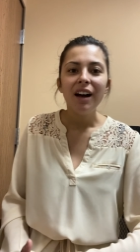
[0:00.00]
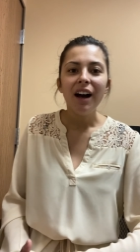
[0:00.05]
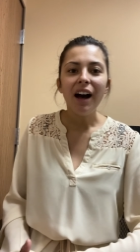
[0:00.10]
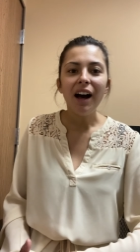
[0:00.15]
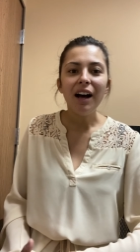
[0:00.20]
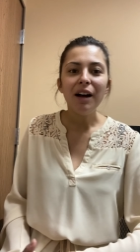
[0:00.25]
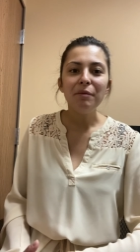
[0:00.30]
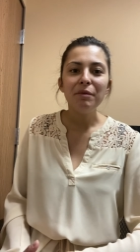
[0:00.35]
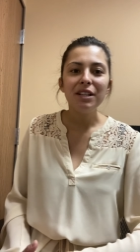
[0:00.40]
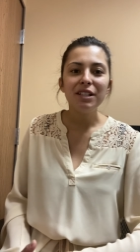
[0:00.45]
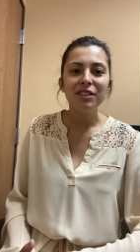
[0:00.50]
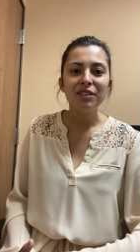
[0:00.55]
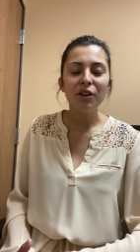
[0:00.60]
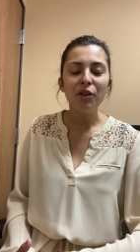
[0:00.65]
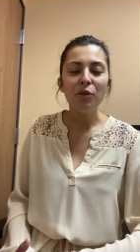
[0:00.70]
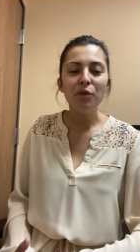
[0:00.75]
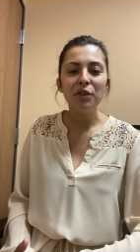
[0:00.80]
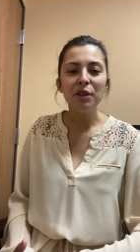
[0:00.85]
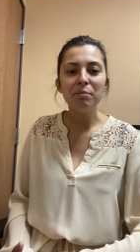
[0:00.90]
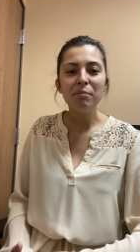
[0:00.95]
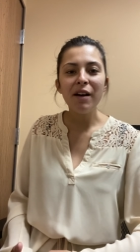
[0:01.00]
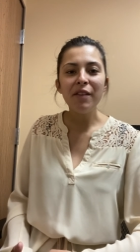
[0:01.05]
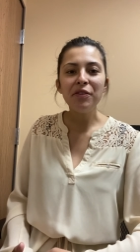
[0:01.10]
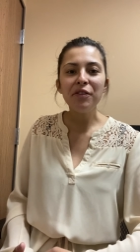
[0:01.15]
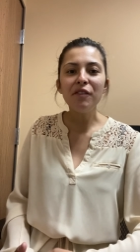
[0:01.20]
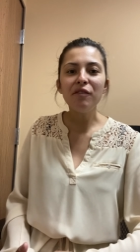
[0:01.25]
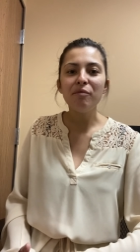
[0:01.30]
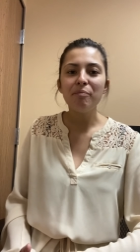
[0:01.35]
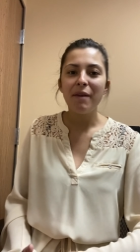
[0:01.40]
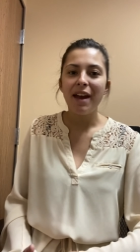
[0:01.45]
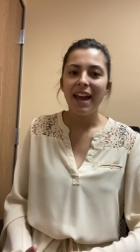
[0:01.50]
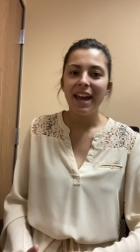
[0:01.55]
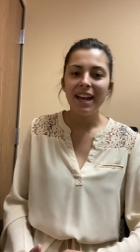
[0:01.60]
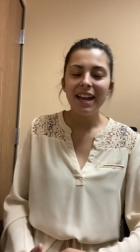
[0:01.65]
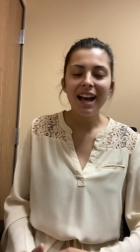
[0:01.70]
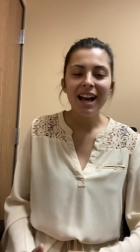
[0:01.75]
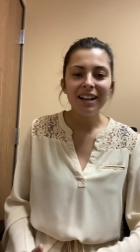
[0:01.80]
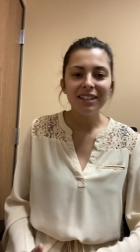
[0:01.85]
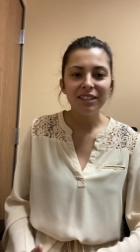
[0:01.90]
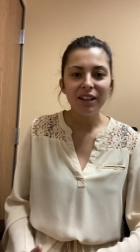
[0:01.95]
Um, so the month of May
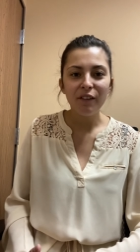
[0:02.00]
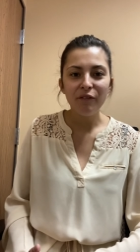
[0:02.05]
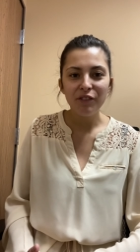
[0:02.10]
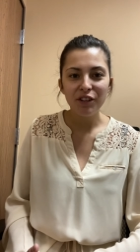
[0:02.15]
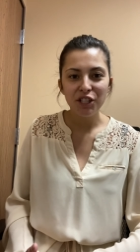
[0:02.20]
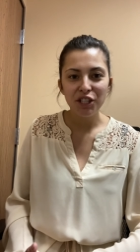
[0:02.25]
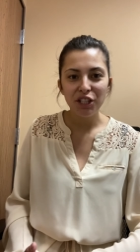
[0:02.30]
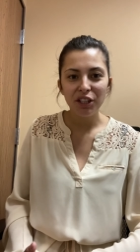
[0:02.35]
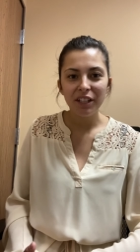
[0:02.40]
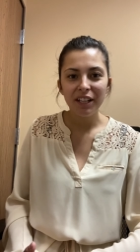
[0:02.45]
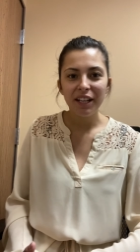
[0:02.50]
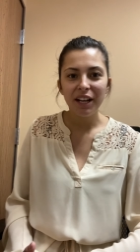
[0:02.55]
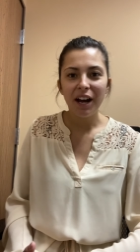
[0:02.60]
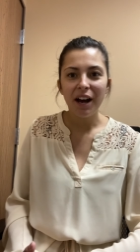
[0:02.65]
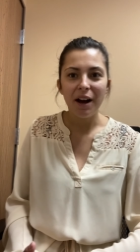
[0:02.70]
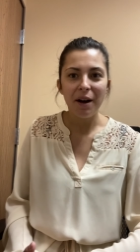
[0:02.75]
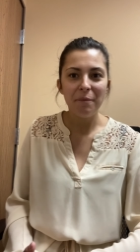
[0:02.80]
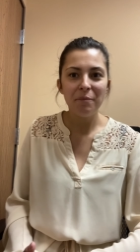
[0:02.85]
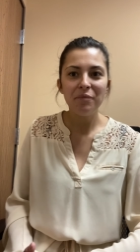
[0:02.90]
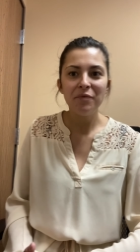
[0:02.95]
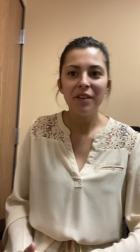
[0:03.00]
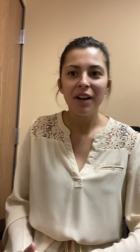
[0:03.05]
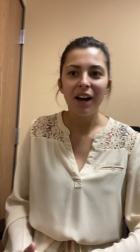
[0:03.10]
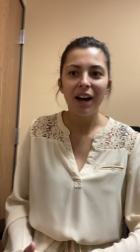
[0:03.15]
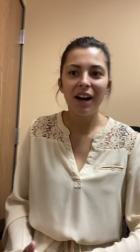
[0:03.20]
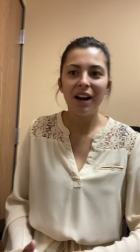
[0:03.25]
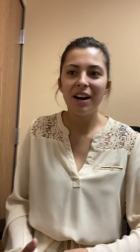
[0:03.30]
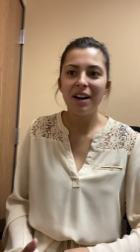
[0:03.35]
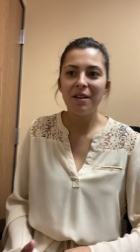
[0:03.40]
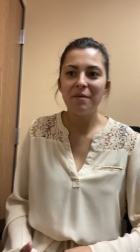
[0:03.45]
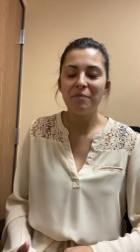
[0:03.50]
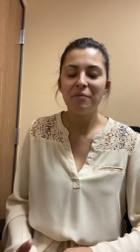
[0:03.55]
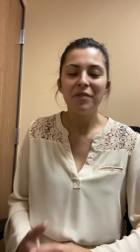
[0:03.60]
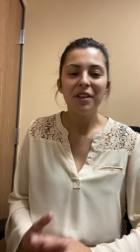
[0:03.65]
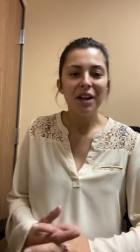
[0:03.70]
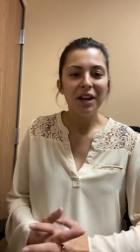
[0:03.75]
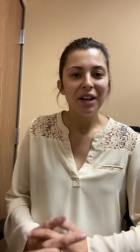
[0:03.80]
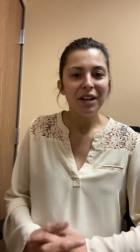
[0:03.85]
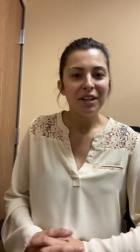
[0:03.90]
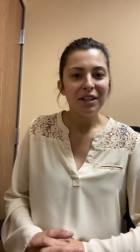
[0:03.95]
has officially come. Um,
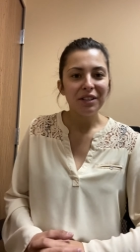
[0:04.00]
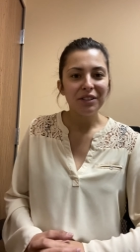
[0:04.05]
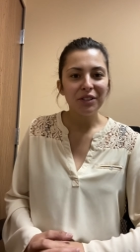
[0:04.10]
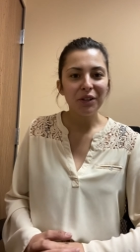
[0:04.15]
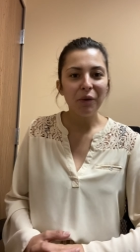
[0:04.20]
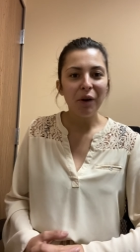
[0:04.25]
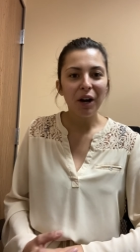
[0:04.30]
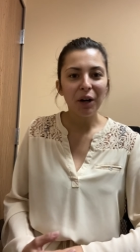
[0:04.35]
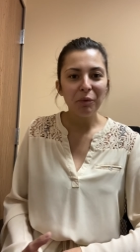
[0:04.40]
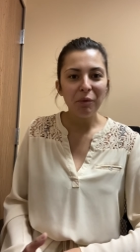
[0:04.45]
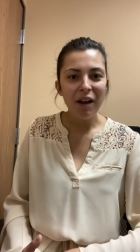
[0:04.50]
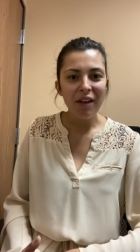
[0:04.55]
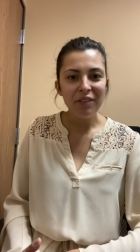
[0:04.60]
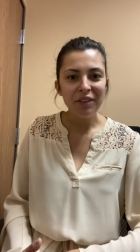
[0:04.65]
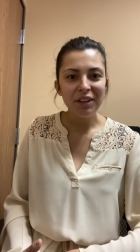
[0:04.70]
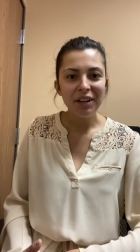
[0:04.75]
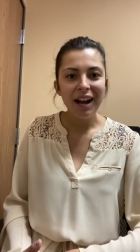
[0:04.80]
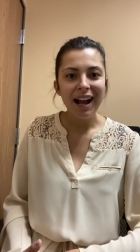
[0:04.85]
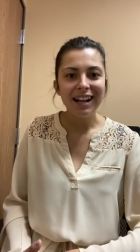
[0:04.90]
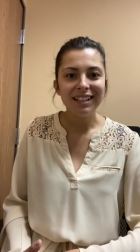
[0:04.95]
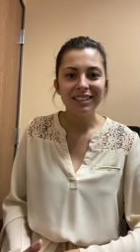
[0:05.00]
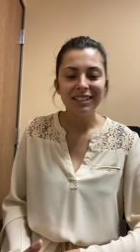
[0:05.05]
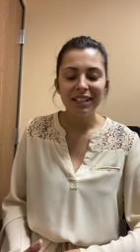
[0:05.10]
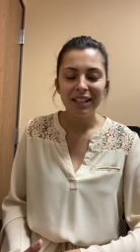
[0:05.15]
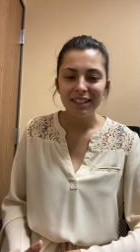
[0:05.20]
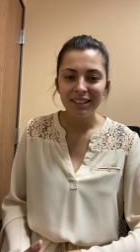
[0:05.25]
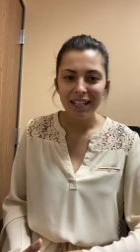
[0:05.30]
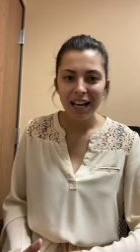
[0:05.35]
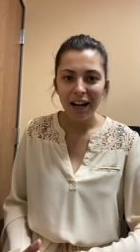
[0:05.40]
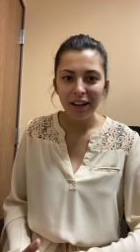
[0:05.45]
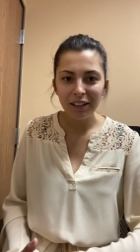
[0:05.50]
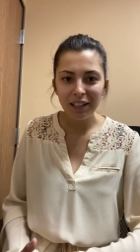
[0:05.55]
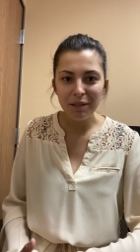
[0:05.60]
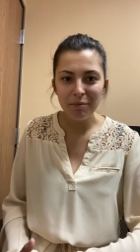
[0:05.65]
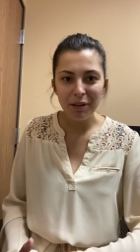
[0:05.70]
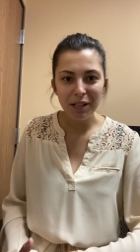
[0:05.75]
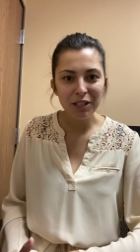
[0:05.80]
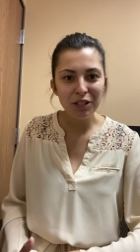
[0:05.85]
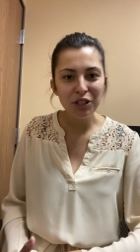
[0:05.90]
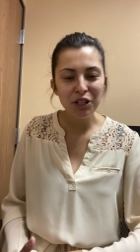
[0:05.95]
so our weather hasn't exactly
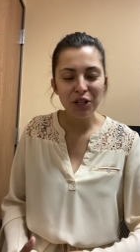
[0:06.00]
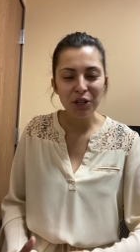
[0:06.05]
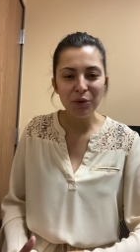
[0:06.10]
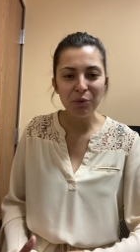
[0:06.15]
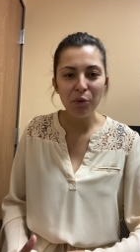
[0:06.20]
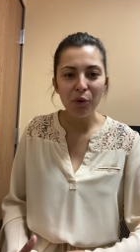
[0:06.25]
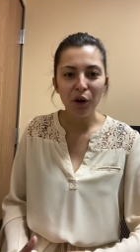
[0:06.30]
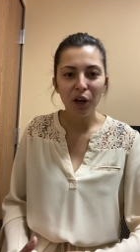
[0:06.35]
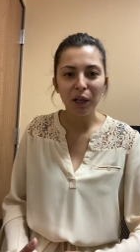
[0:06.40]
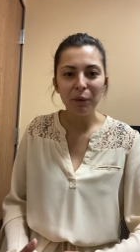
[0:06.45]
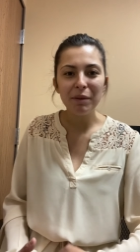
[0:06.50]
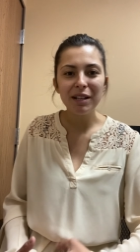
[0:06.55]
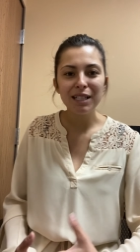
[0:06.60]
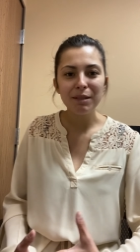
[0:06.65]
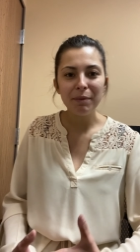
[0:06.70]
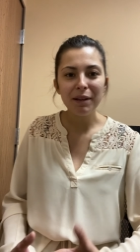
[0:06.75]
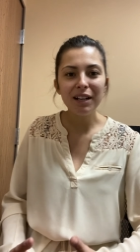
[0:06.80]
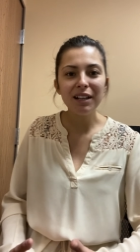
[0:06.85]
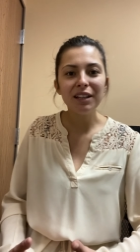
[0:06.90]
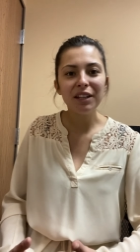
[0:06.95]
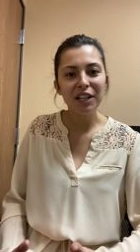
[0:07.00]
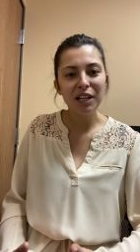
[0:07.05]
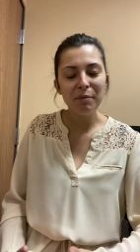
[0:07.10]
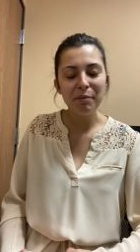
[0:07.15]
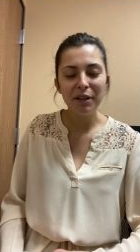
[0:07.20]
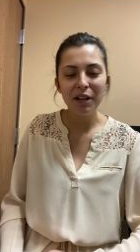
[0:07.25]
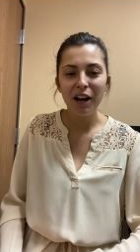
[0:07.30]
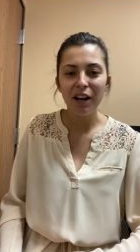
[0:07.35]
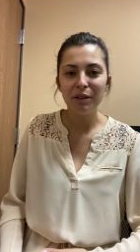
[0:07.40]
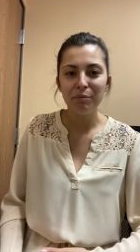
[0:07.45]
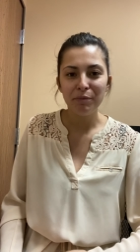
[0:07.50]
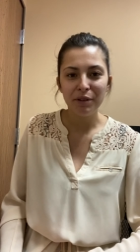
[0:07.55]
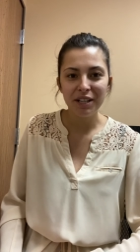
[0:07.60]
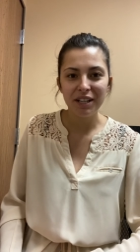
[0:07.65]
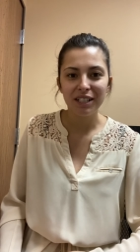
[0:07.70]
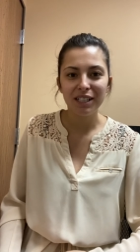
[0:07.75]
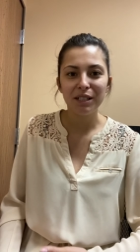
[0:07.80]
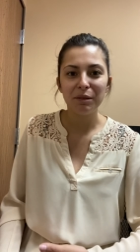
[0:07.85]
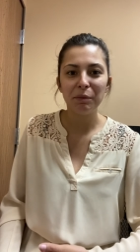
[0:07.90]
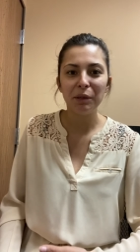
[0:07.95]
been too warm. It's been a little bit
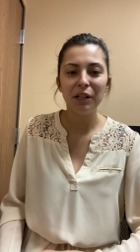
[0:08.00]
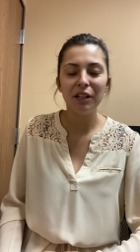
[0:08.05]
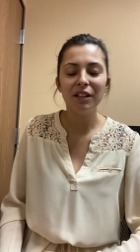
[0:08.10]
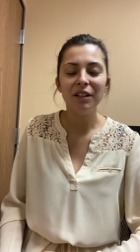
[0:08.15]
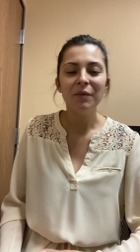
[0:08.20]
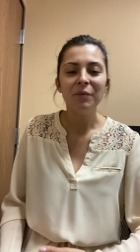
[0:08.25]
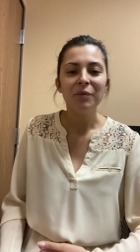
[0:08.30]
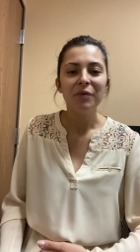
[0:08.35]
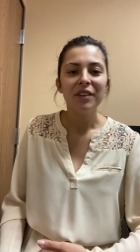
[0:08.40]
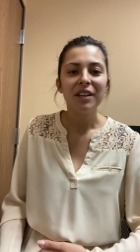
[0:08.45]
unpredictable.